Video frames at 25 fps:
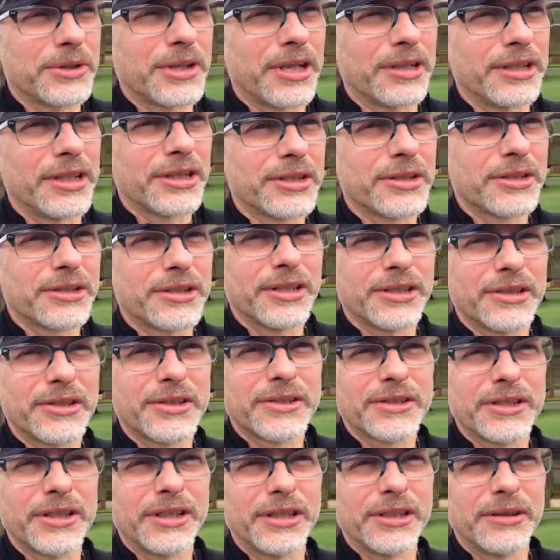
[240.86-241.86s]
on this
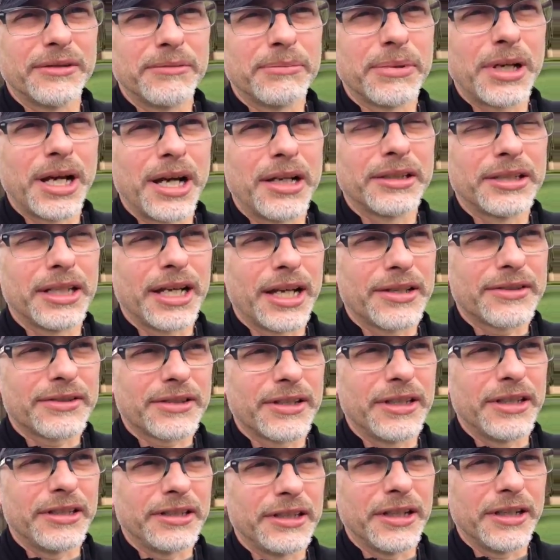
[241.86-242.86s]
podcast
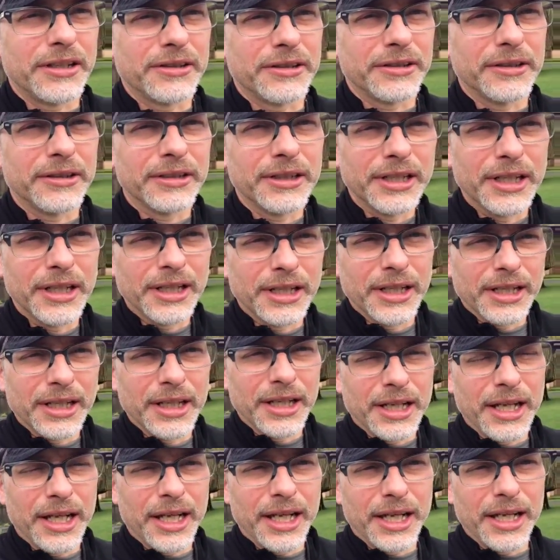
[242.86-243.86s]
than any other,
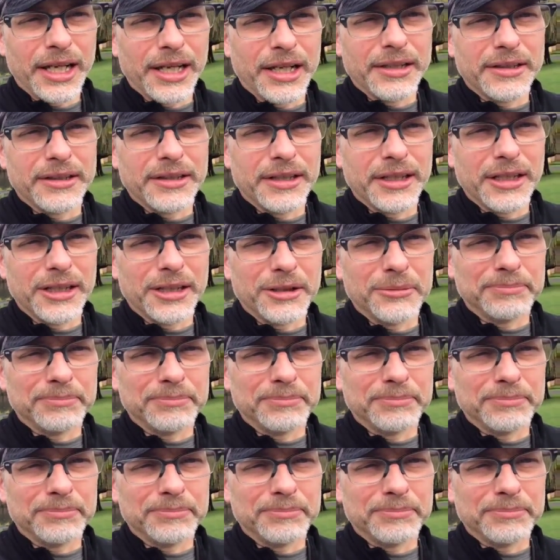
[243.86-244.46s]
and